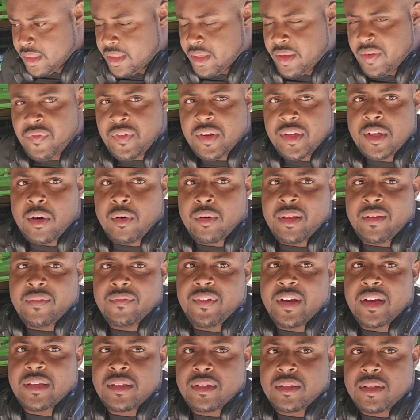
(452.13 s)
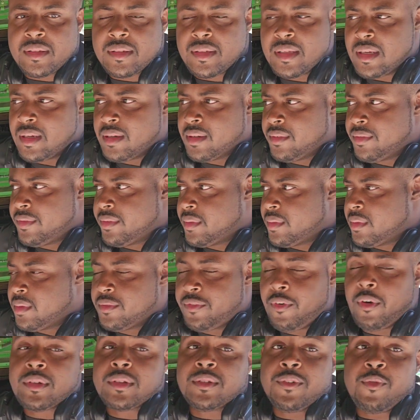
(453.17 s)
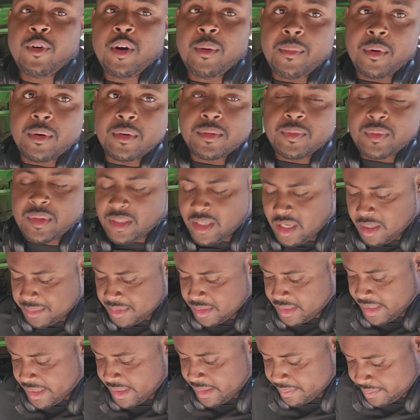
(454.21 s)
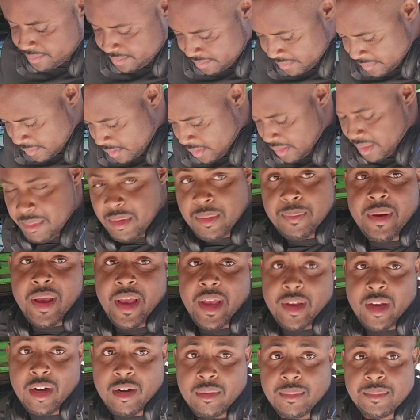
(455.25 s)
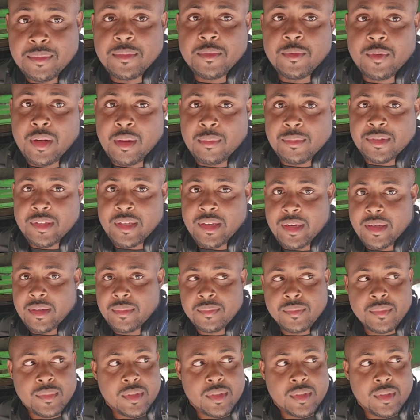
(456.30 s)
If you don't invest in yourself, first and foremost, when it comes to that, let me back up what I'm saying.